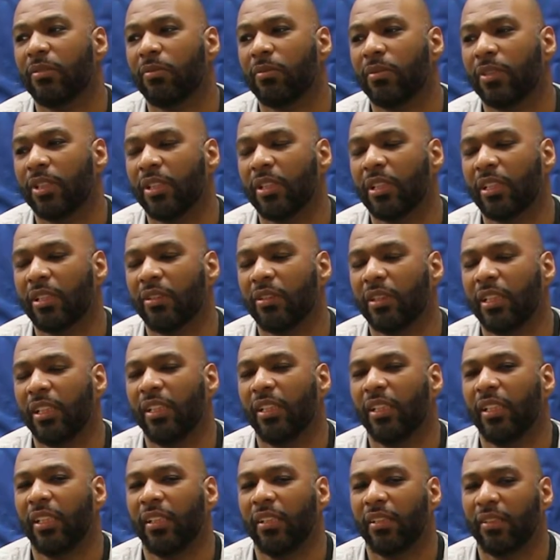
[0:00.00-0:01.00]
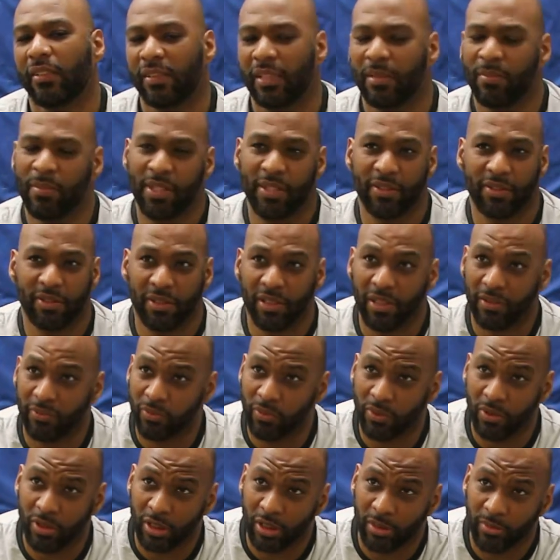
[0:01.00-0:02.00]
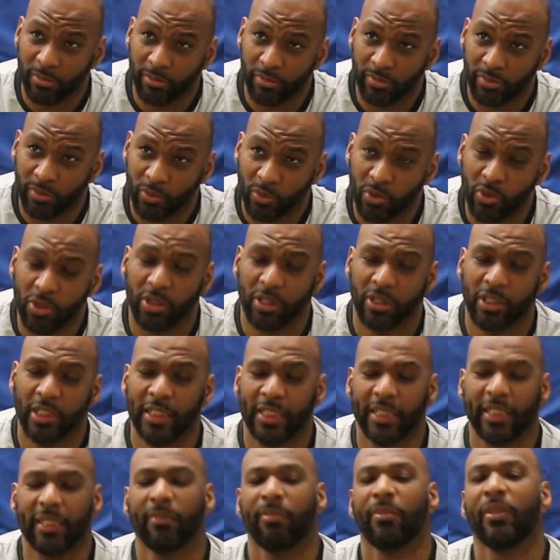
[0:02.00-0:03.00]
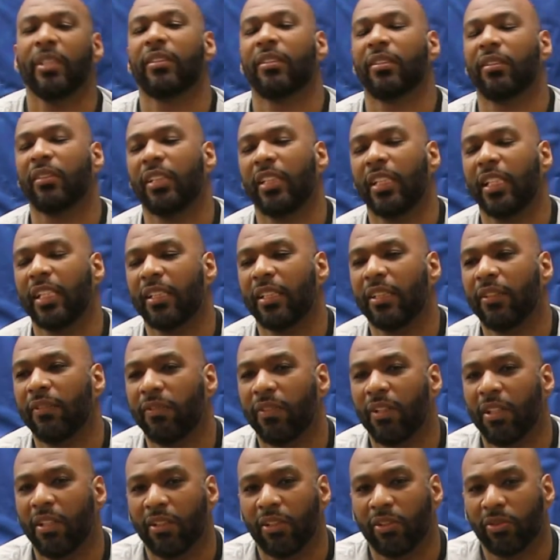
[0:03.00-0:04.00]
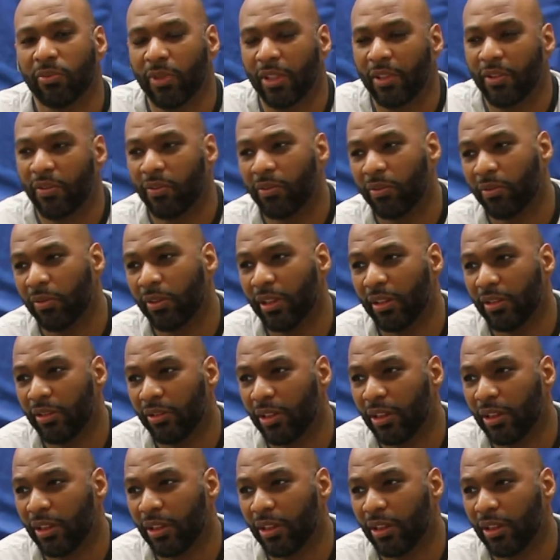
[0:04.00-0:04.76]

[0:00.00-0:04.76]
you know, some of the stuff wore on him mentally, and he fought his way through it.